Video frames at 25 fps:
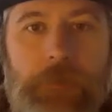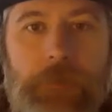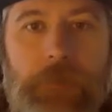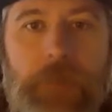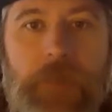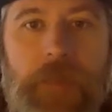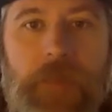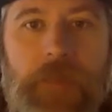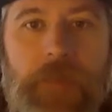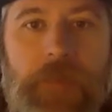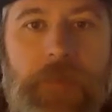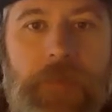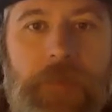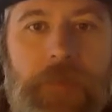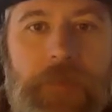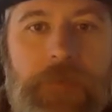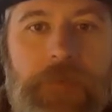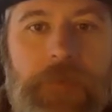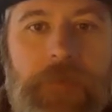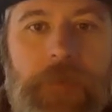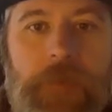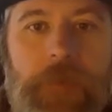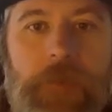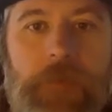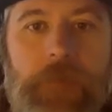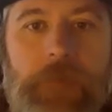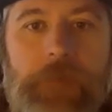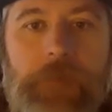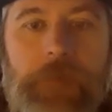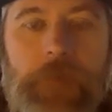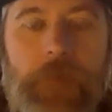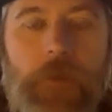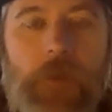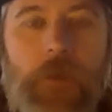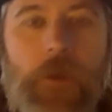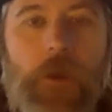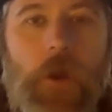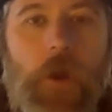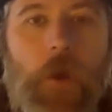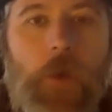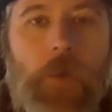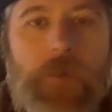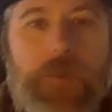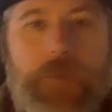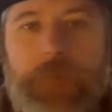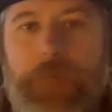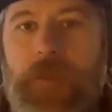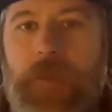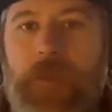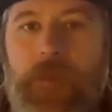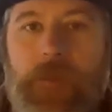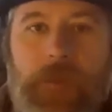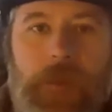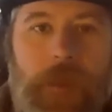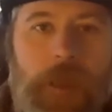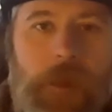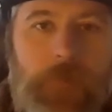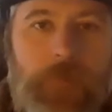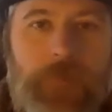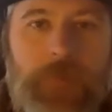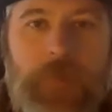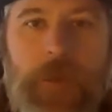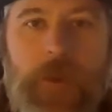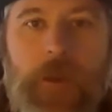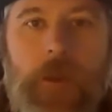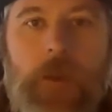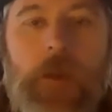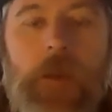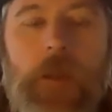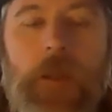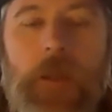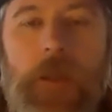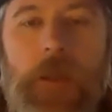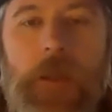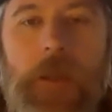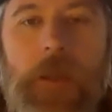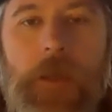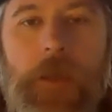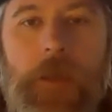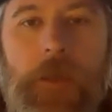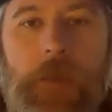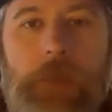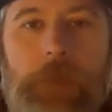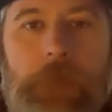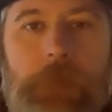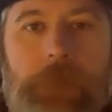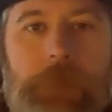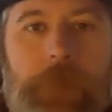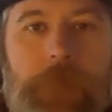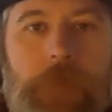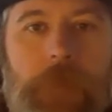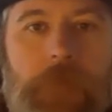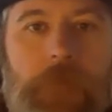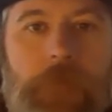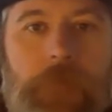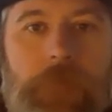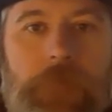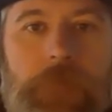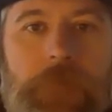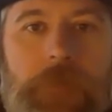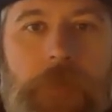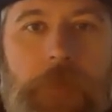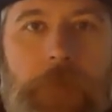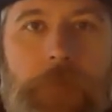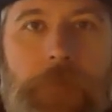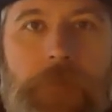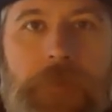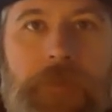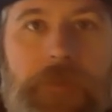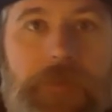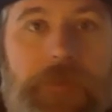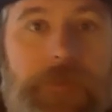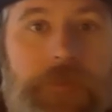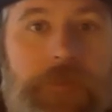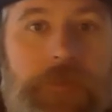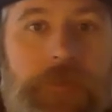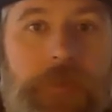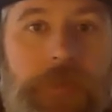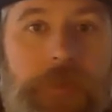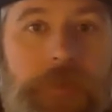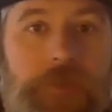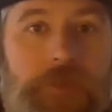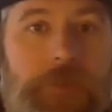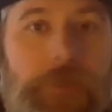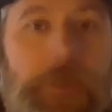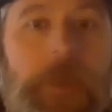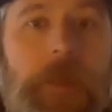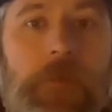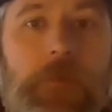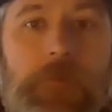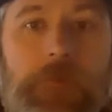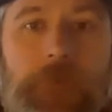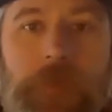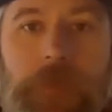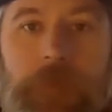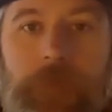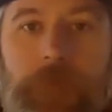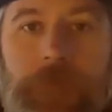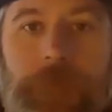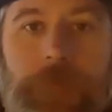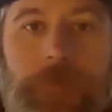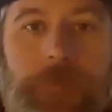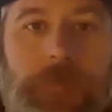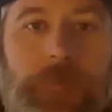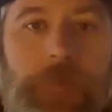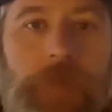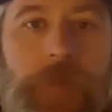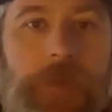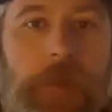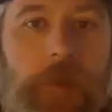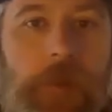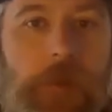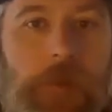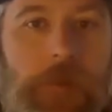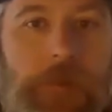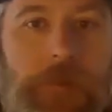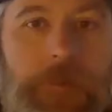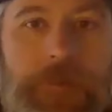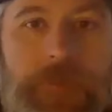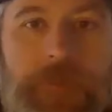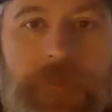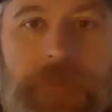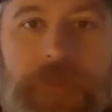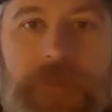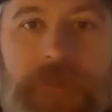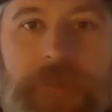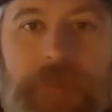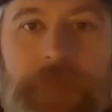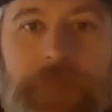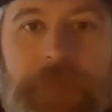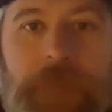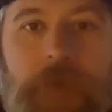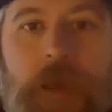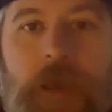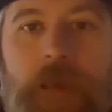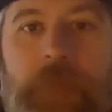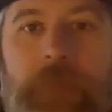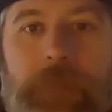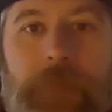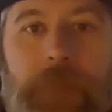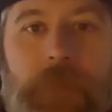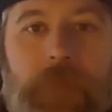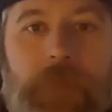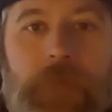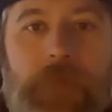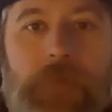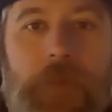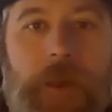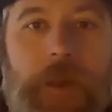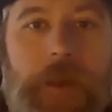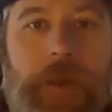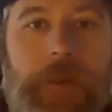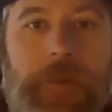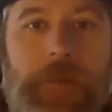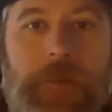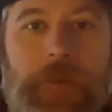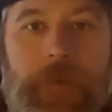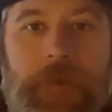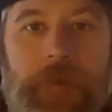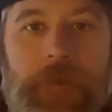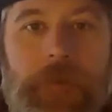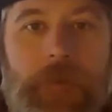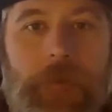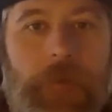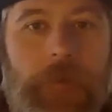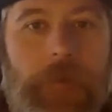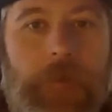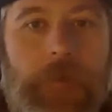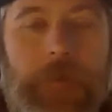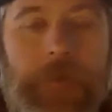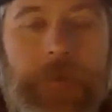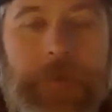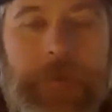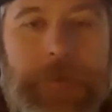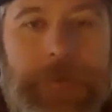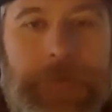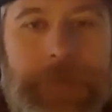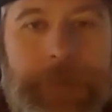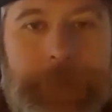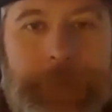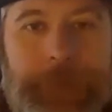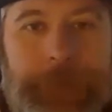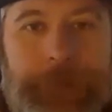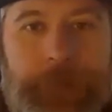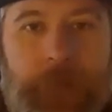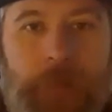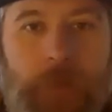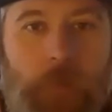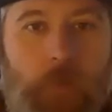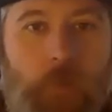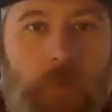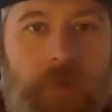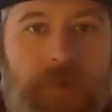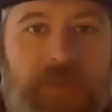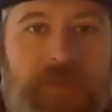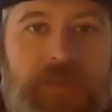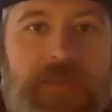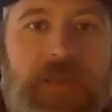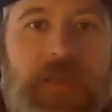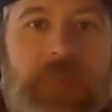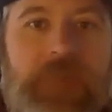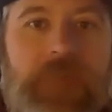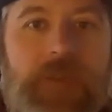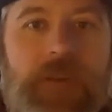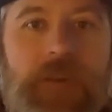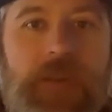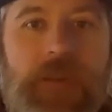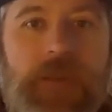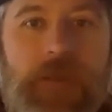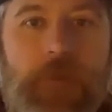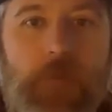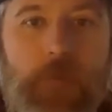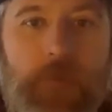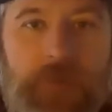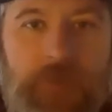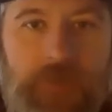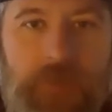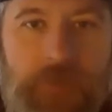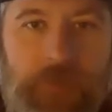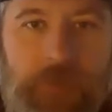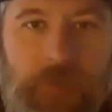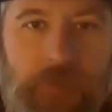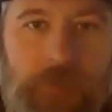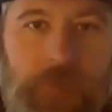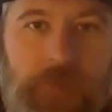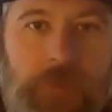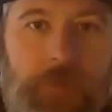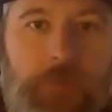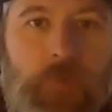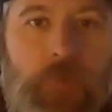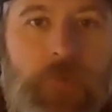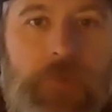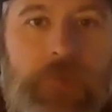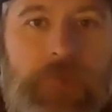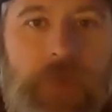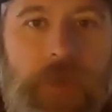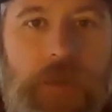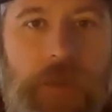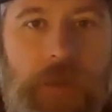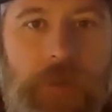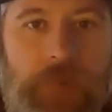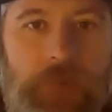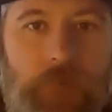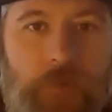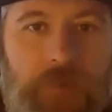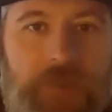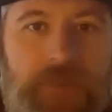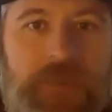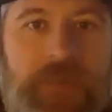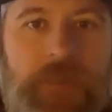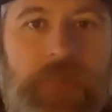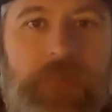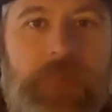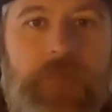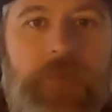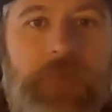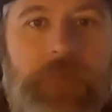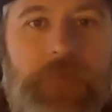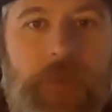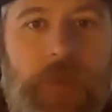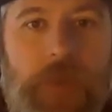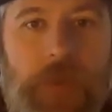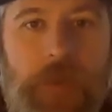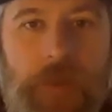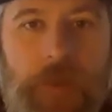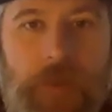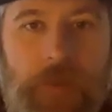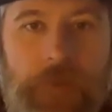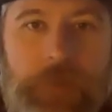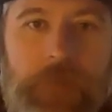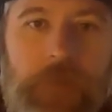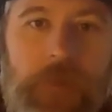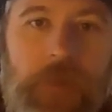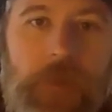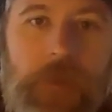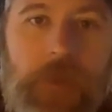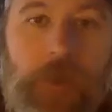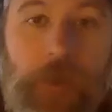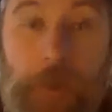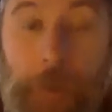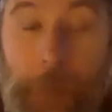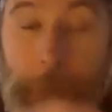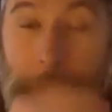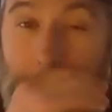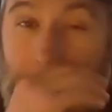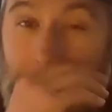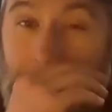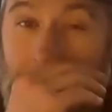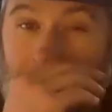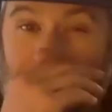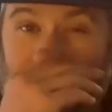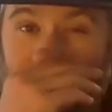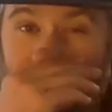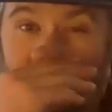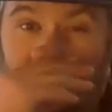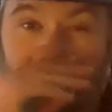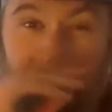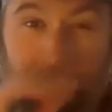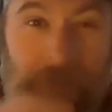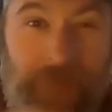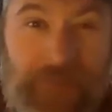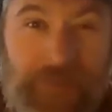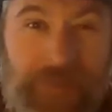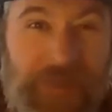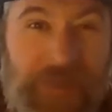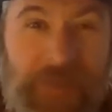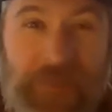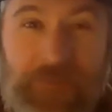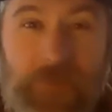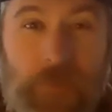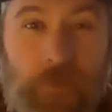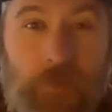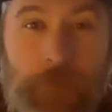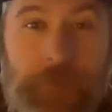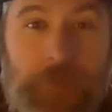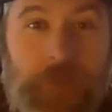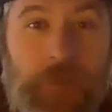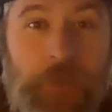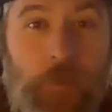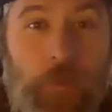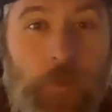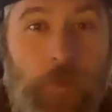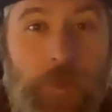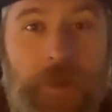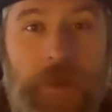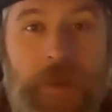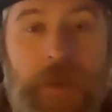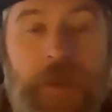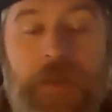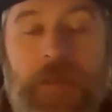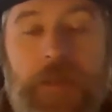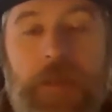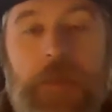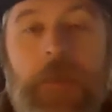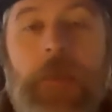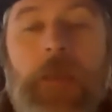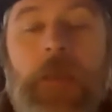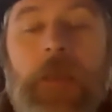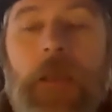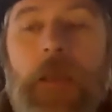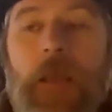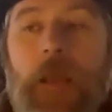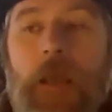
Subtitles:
myth that's kind of always been out there. Companies like Shimano, they'll do like 165 mil crank, a 170, 172.5, 175, and I think they even go up to like 180